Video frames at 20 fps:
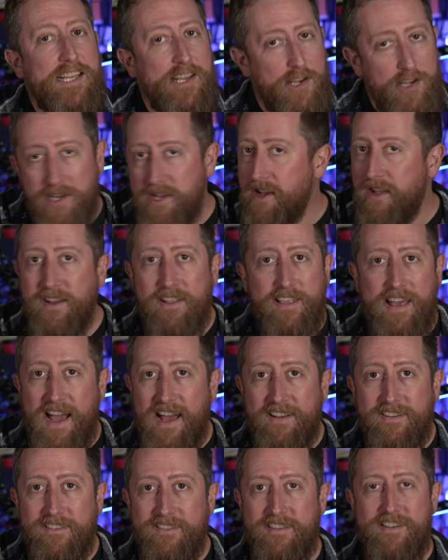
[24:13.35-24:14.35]
None of
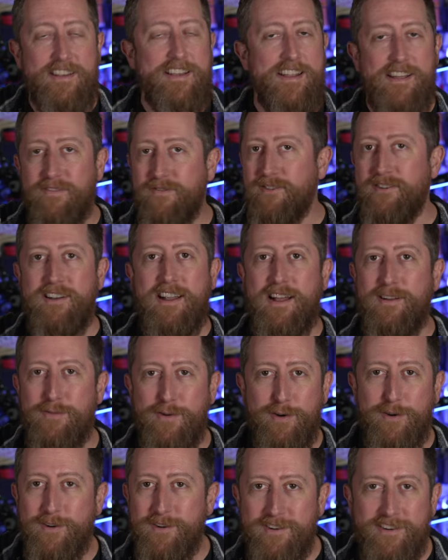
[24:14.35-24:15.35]
that. Never
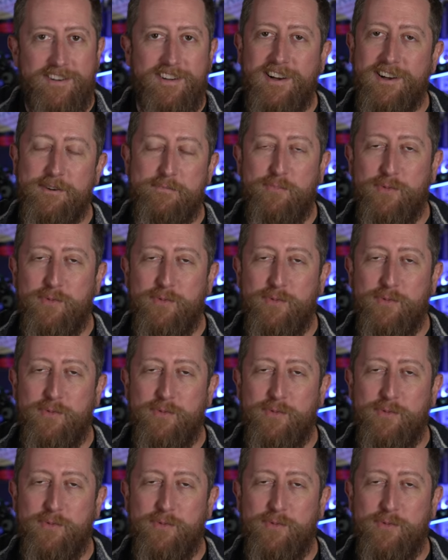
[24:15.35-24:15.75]
ever uh,